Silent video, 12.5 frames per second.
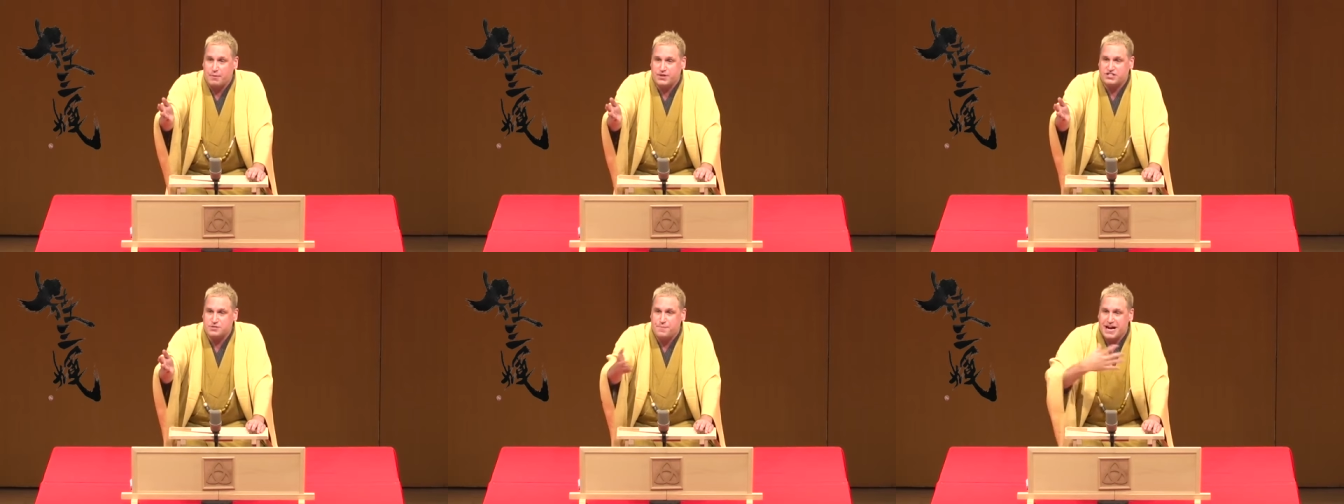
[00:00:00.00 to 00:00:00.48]
I
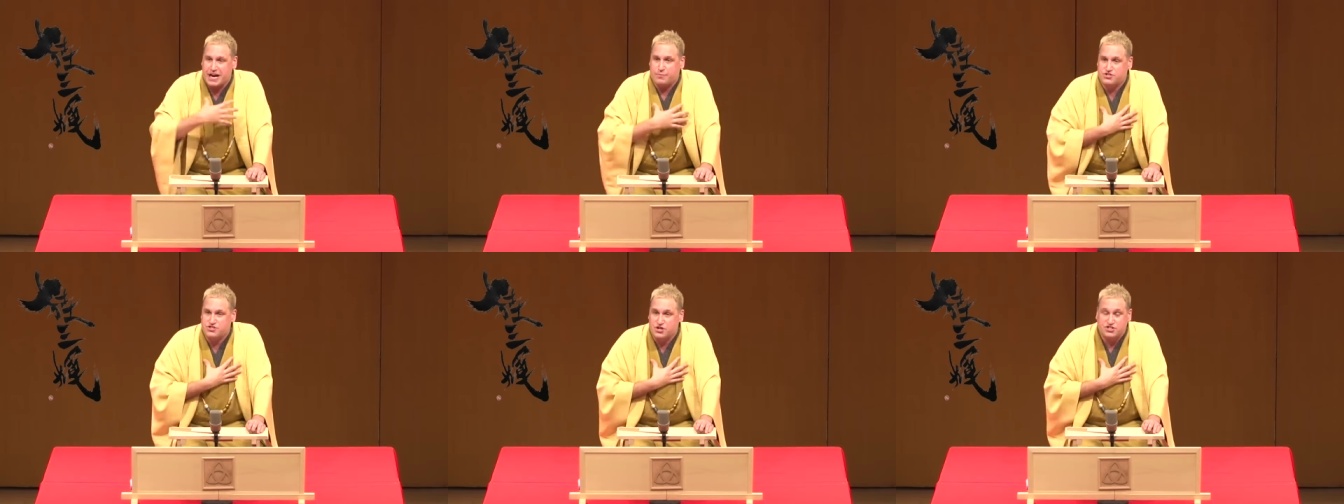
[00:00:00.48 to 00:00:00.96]
went to Japan, I
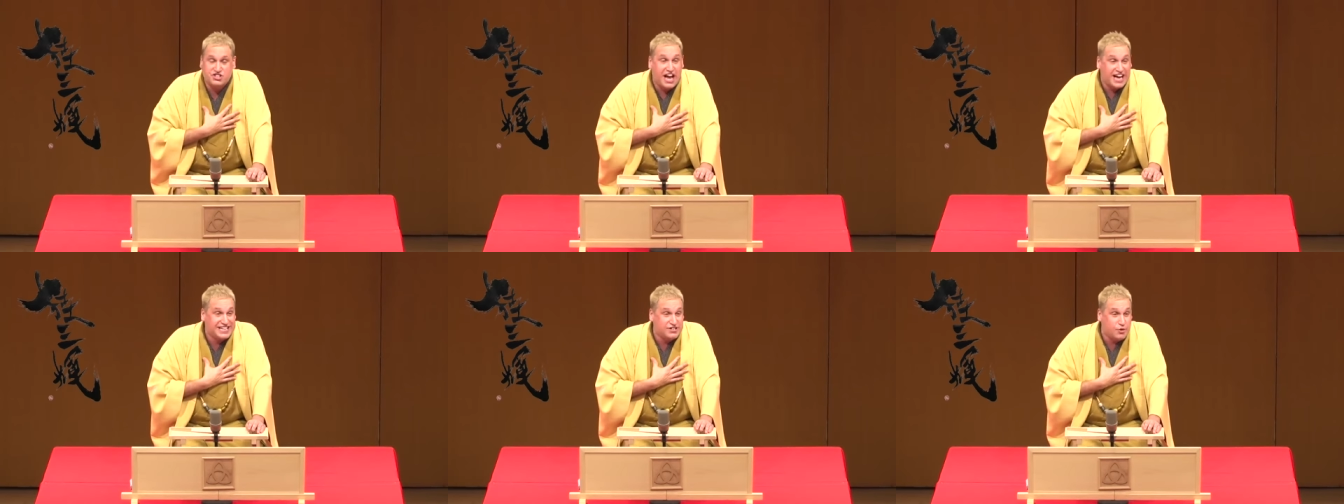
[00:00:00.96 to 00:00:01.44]
was thirsty.
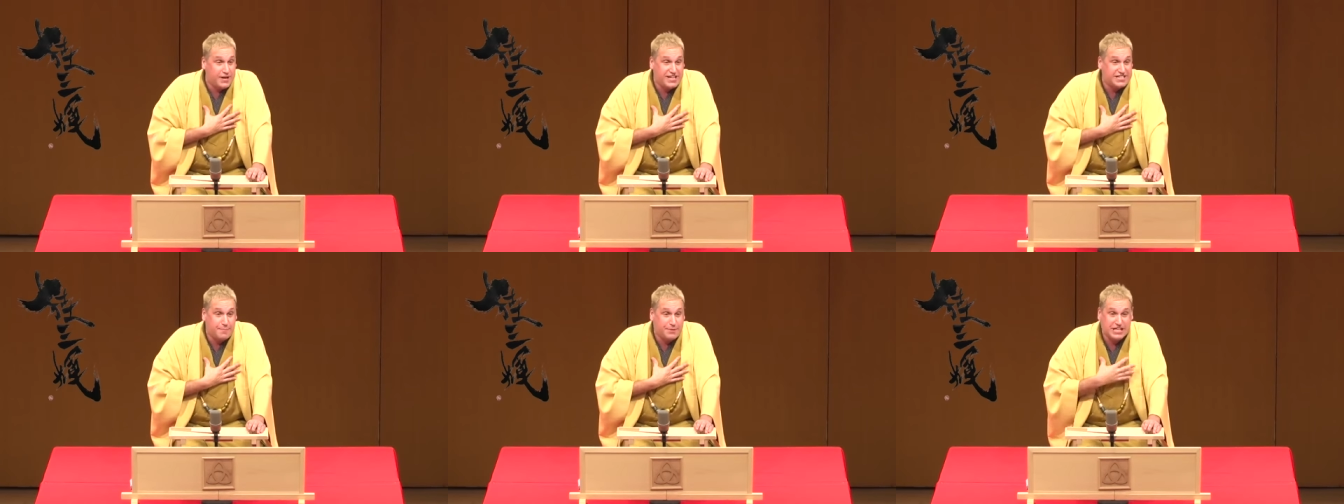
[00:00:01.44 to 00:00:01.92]
I didn't know any
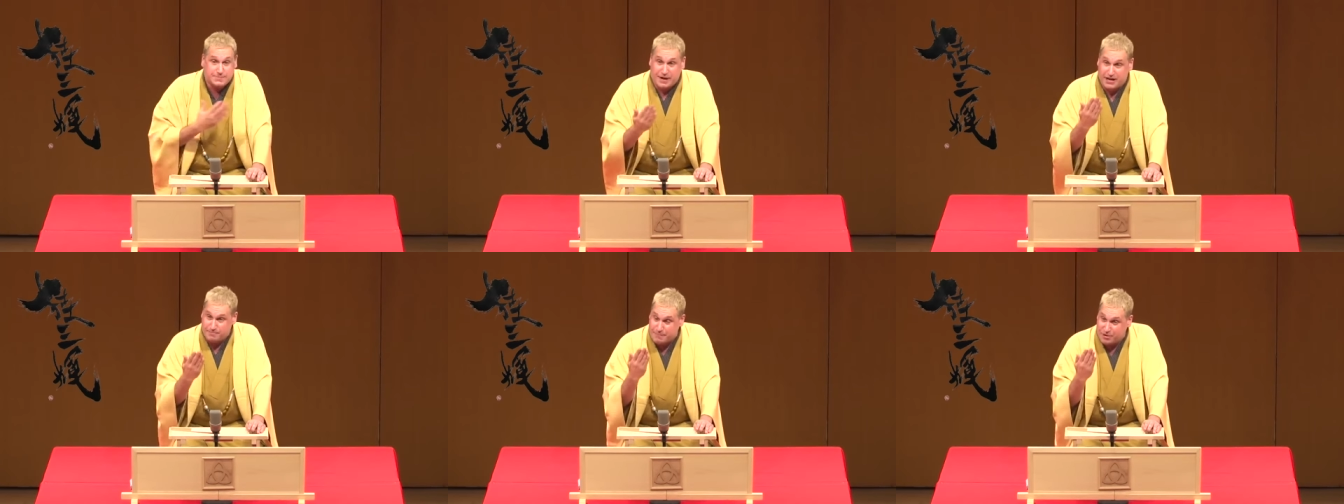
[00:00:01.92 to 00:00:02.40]
Japanese,
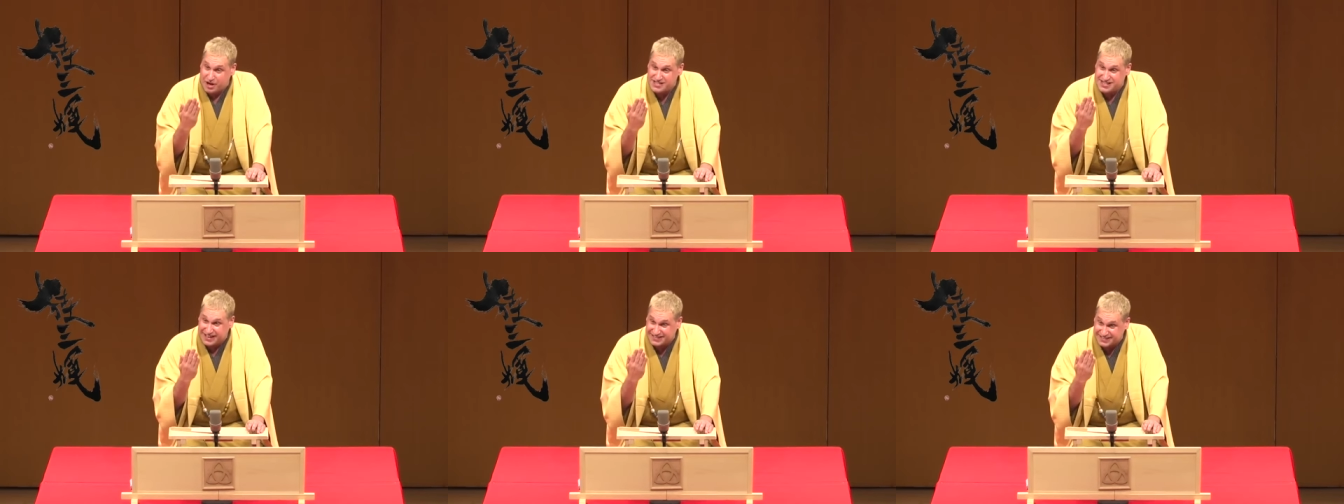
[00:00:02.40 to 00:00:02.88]
but I
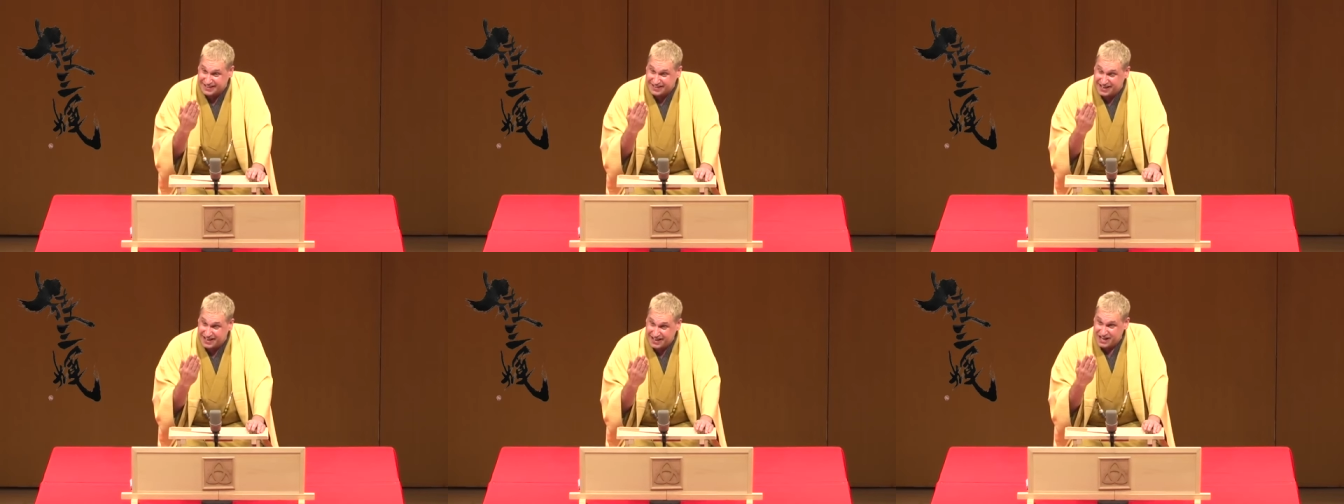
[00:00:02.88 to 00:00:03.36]
memorized the
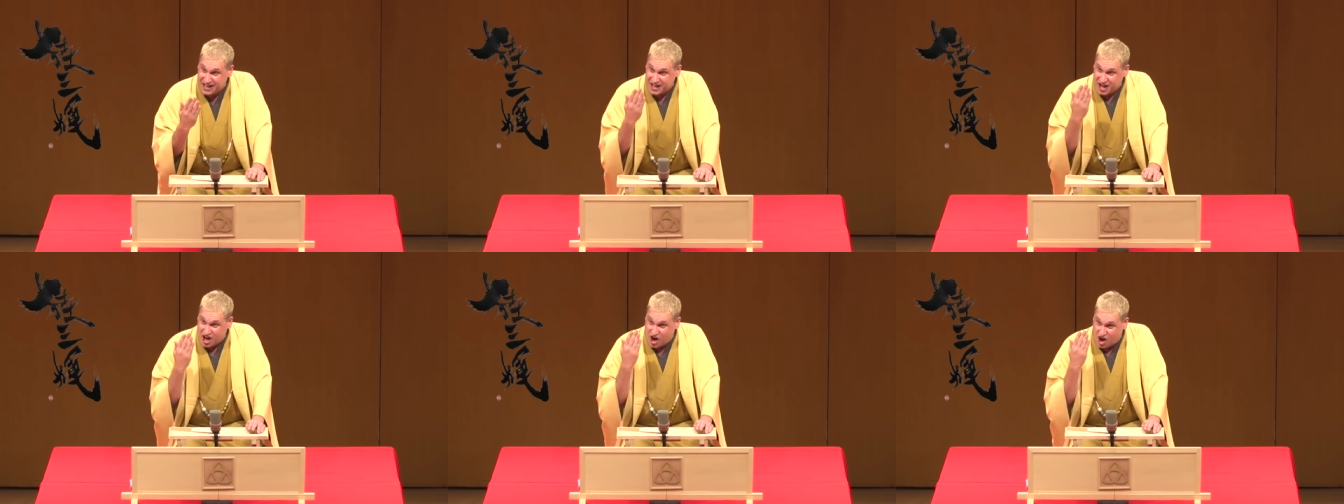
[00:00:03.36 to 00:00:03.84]
katakana
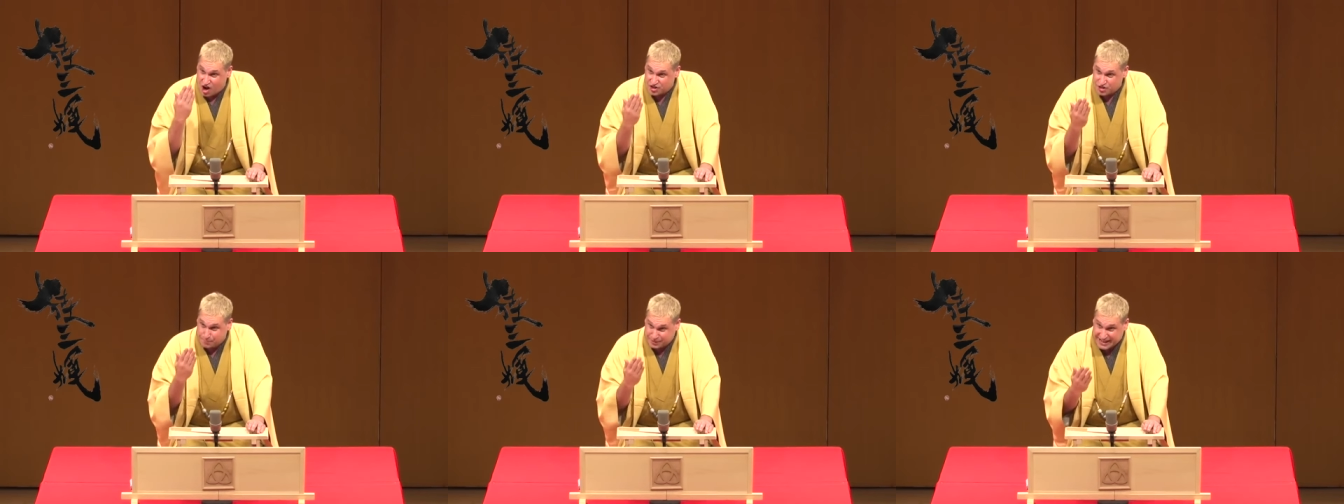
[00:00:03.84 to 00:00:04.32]

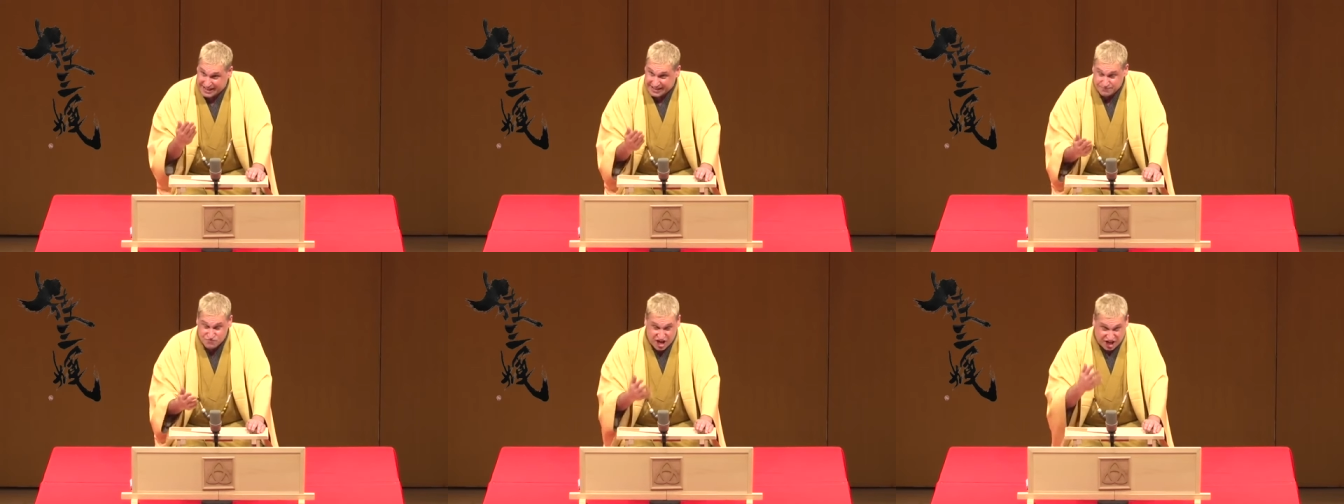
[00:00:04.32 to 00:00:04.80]
on the plane.